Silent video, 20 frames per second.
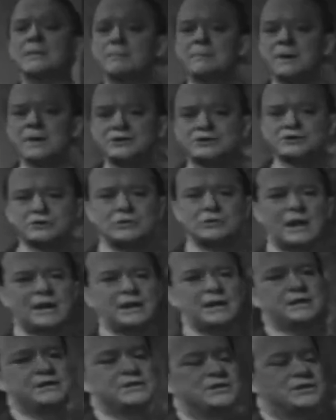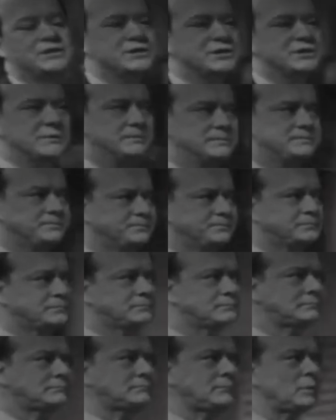a picture writing system.
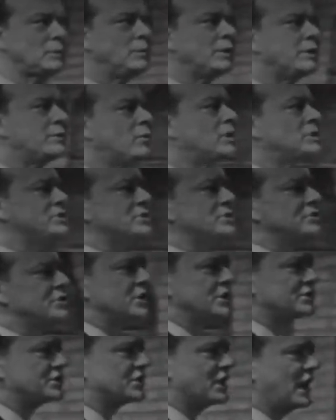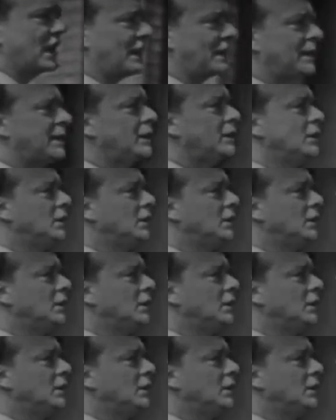But it wasn't just that.